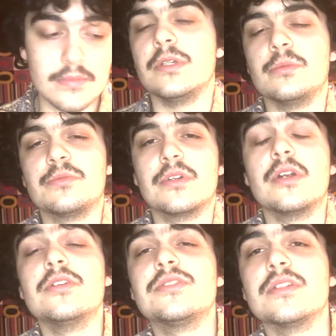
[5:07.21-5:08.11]
It was
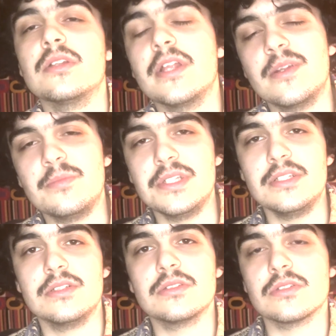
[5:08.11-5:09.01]
rehearsed in Let It
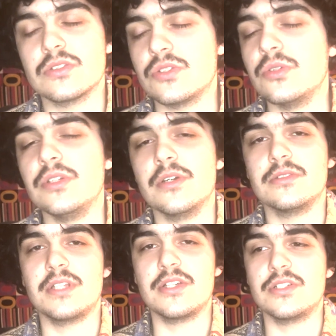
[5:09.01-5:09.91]
Be studio
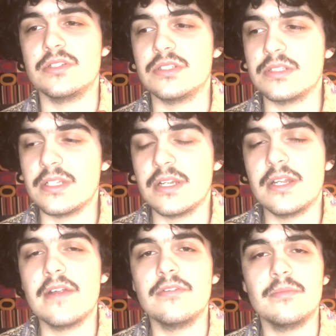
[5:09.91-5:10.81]
sessions, and it
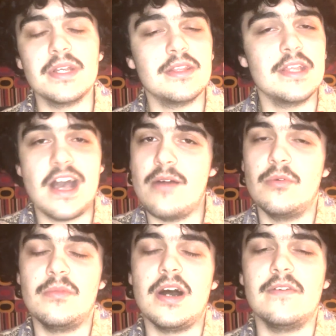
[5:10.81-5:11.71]
never made the
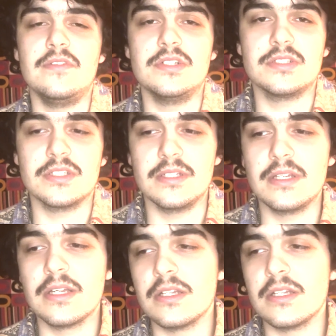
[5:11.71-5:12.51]
album, obviously,